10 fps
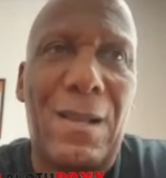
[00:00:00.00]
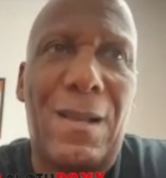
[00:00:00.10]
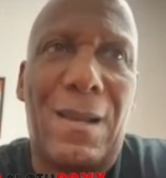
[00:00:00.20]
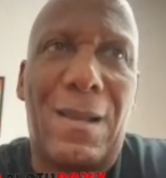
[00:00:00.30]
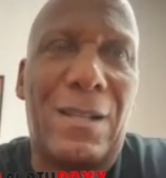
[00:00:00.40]

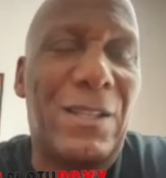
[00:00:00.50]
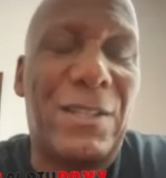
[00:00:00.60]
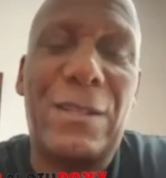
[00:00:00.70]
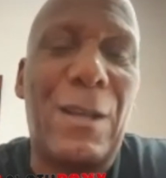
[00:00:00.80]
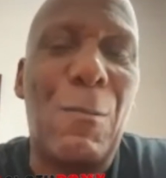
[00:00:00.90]
I just
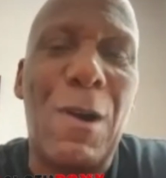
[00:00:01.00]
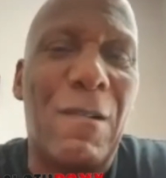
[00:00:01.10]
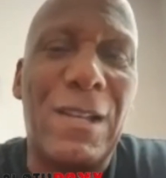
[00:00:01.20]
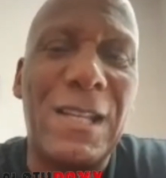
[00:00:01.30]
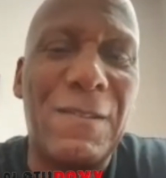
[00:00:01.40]
said, "Don't
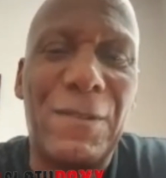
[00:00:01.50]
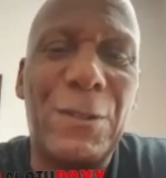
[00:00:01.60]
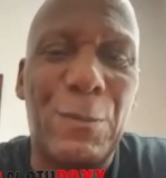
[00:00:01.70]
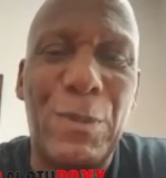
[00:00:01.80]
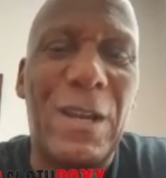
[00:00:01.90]
worry, leave it
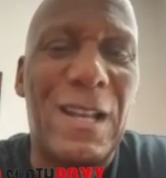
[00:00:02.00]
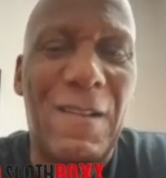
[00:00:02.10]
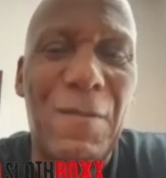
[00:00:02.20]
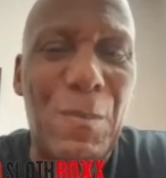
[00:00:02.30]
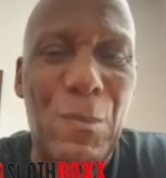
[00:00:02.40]
to me. I'll
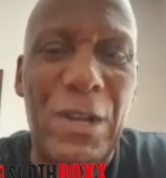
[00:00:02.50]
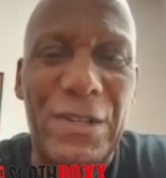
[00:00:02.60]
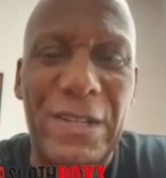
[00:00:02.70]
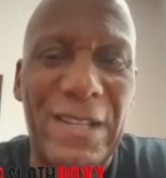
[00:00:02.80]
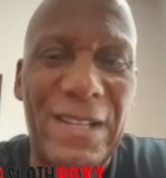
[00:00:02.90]
have him
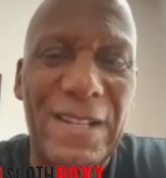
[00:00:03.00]
ready."